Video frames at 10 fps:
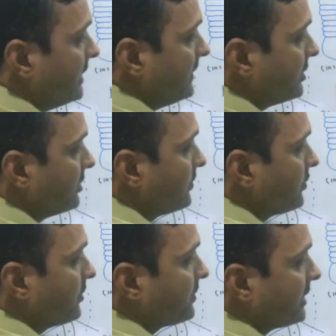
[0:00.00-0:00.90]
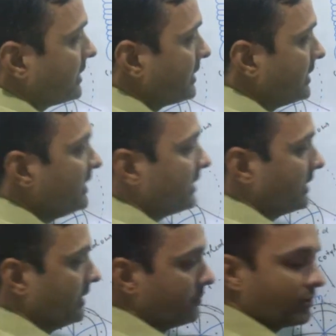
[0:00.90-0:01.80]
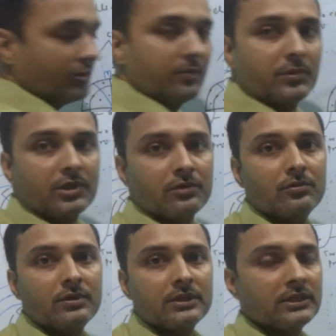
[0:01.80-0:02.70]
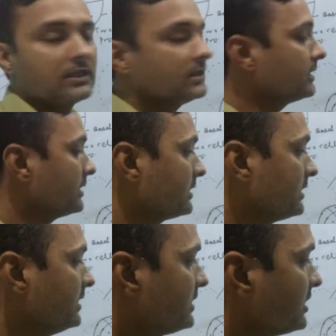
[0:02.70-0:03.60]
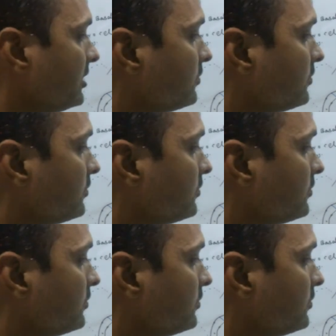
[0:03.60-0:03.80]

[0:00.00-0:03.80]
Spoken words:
division and forms 16-celled proembryo. This is the 16-cell